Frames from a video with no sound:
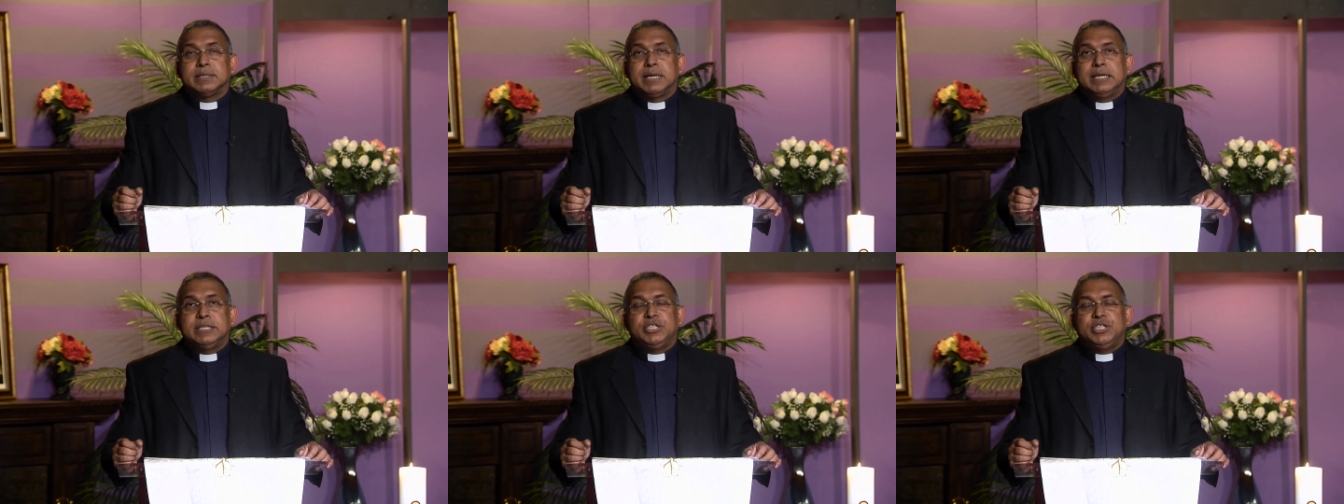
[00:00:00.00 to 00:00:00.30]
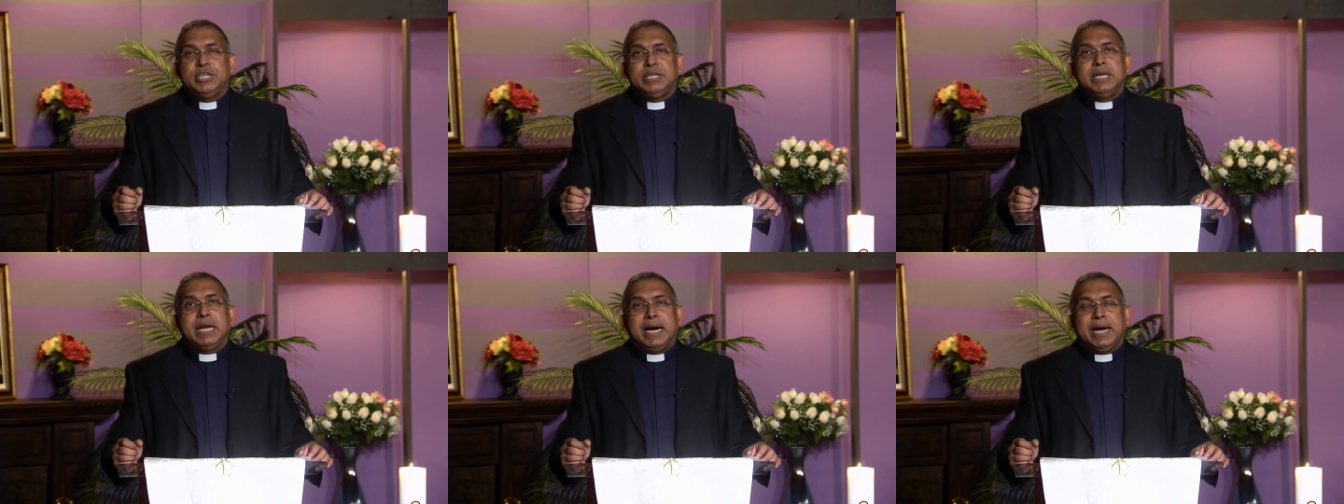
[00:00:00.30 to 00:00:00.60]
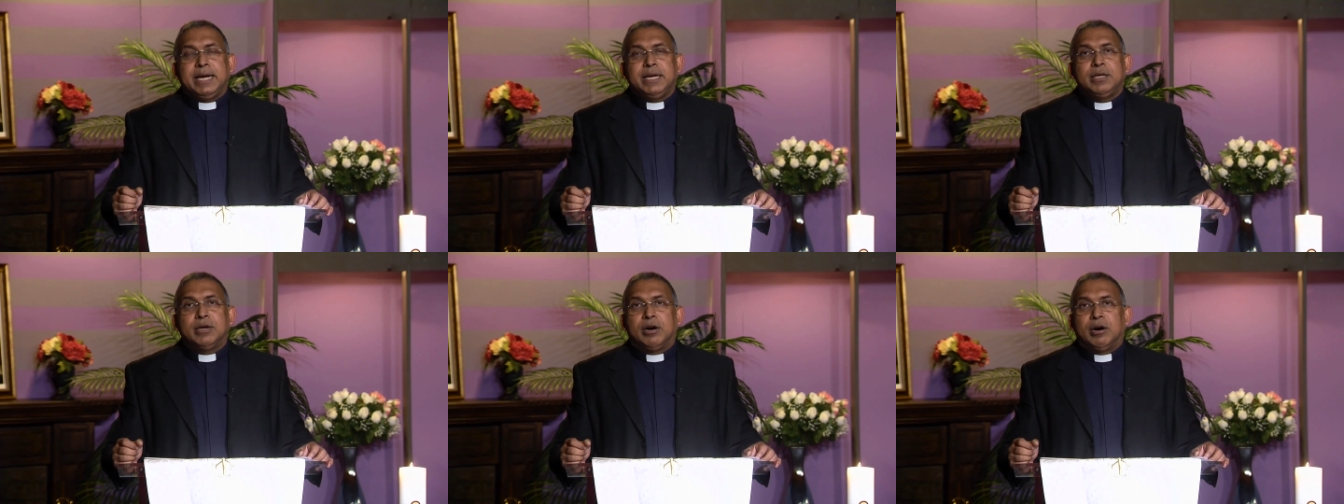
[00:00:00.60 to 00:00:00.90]
and she
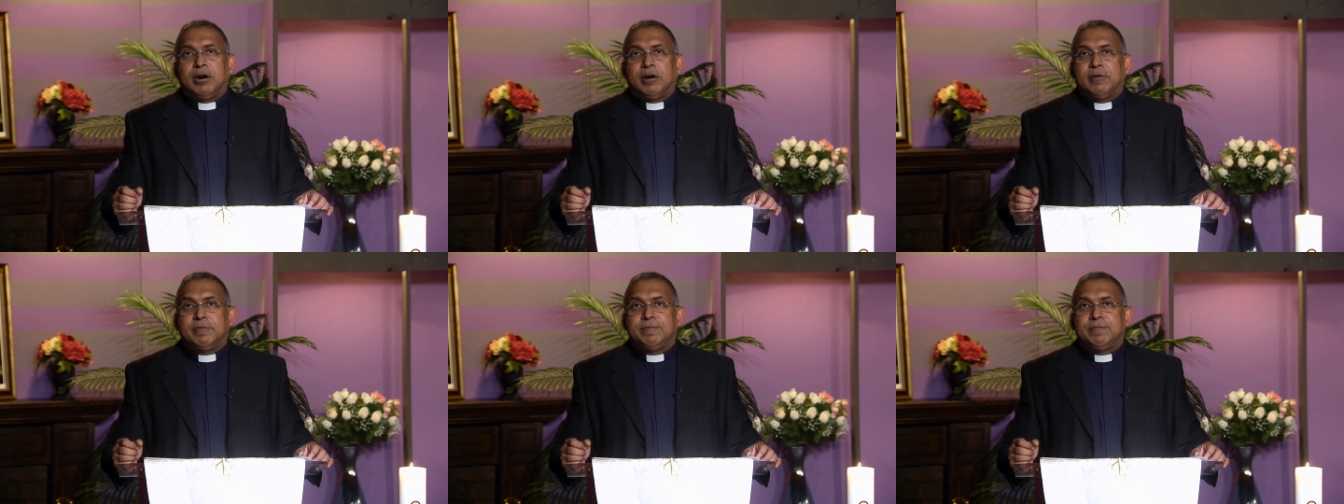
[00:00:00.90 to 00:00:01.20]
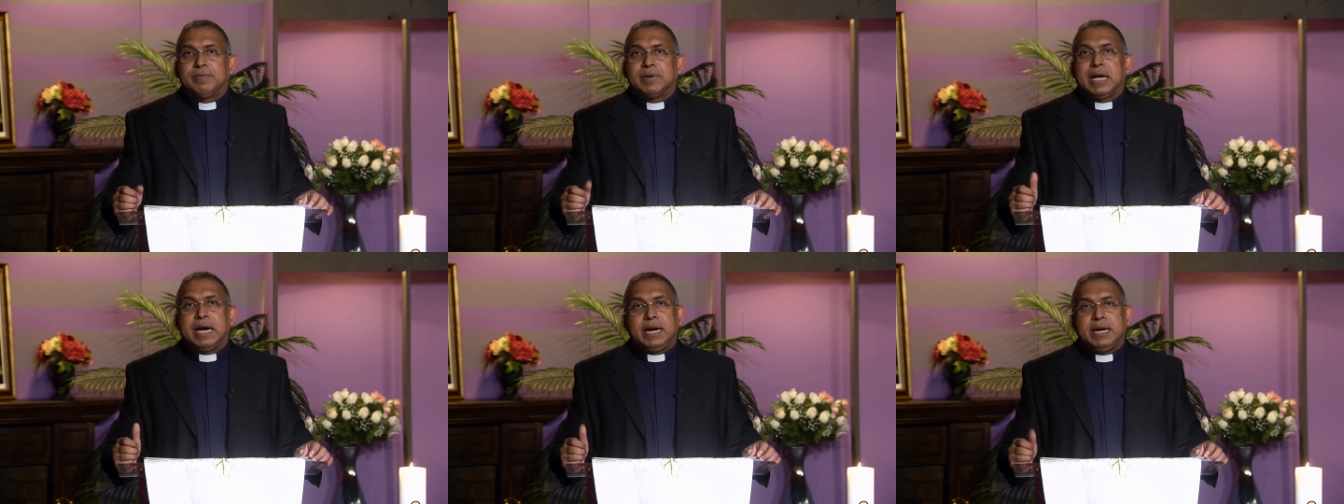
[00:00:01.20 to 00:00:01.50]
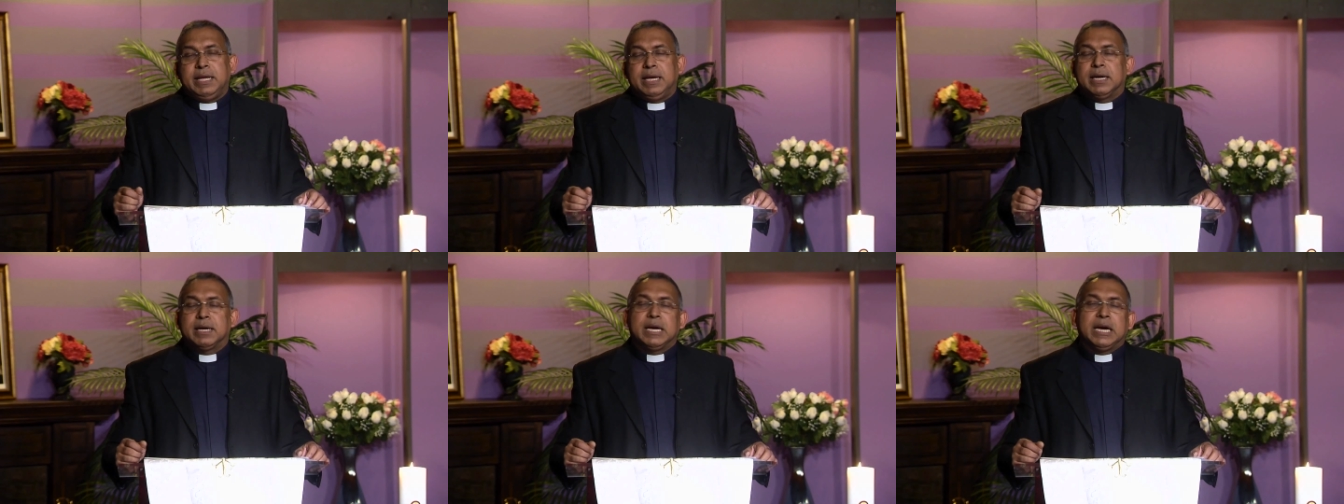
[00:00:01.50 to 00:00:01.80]
died of
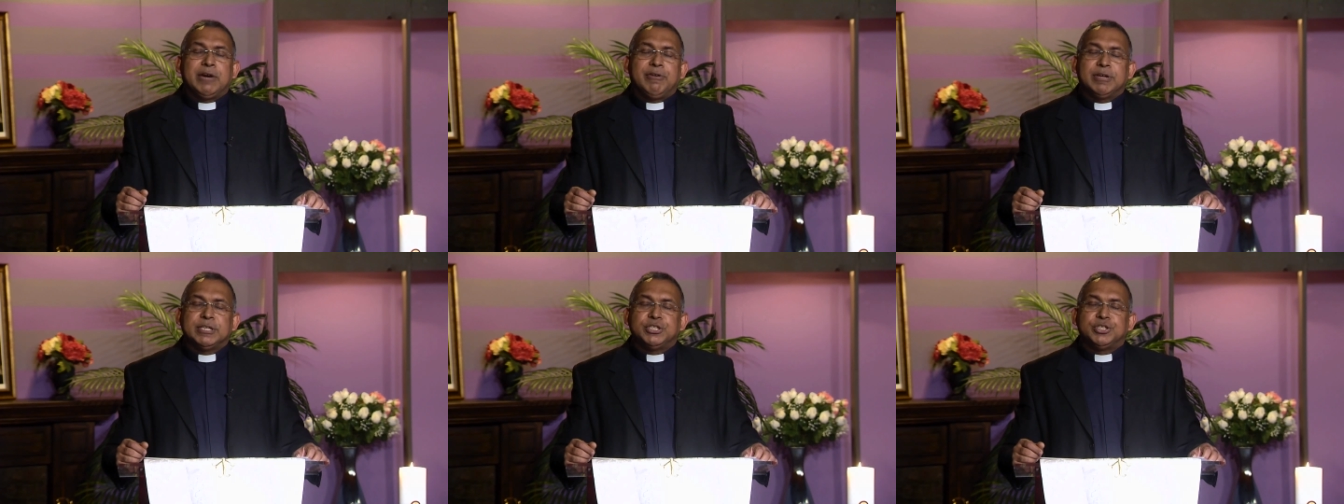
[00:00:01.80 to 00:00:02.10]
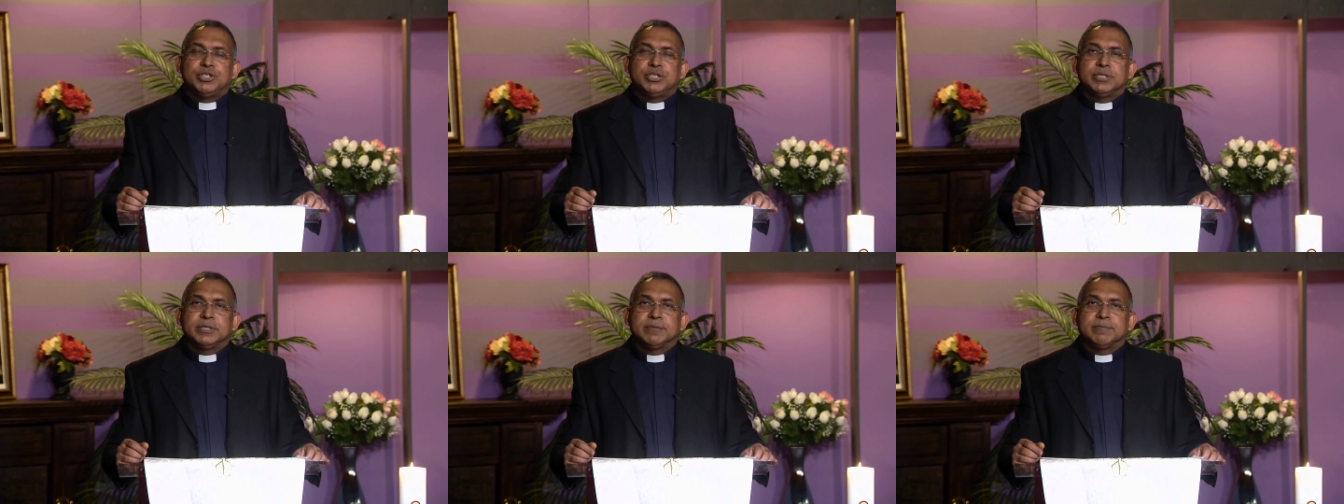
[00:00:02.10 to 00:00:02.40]
cardiac arrest.